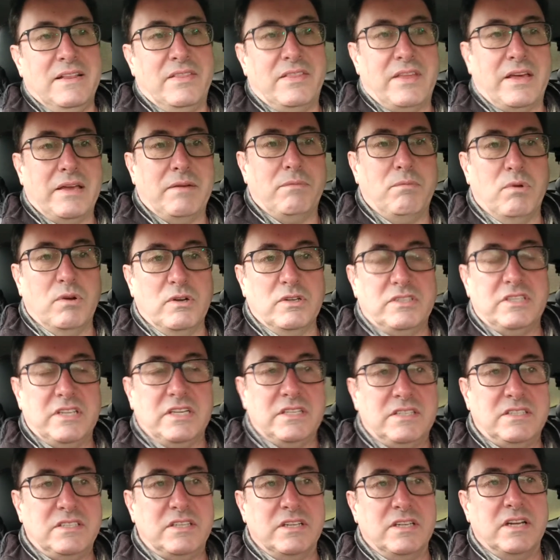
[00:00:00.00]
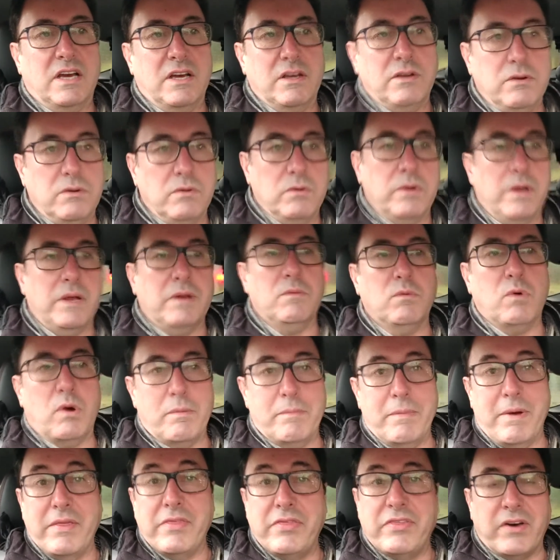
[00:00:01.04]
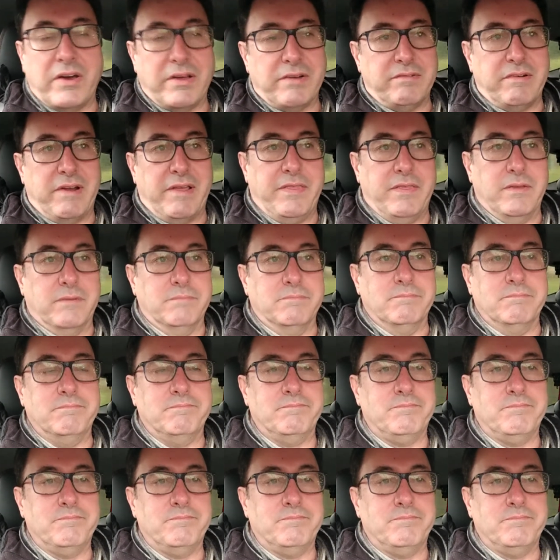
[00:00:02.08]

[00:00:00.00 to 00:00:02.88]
They wanted to know in what month I'd read them.